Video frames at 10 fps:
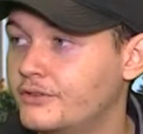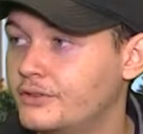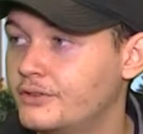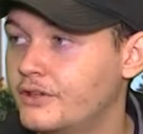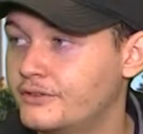If
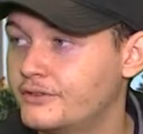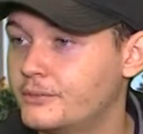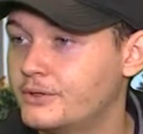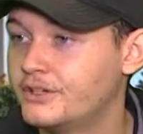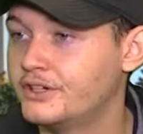you if you're
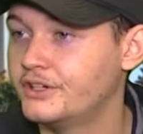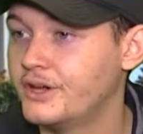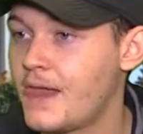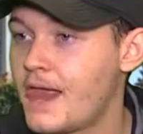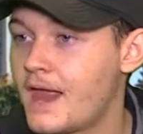
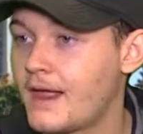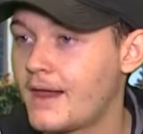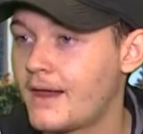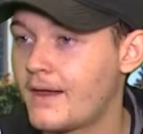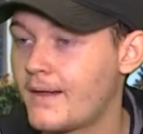familiar, what station
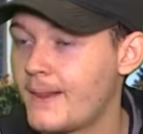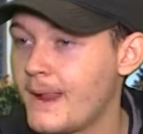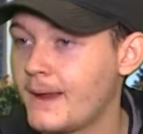is he on?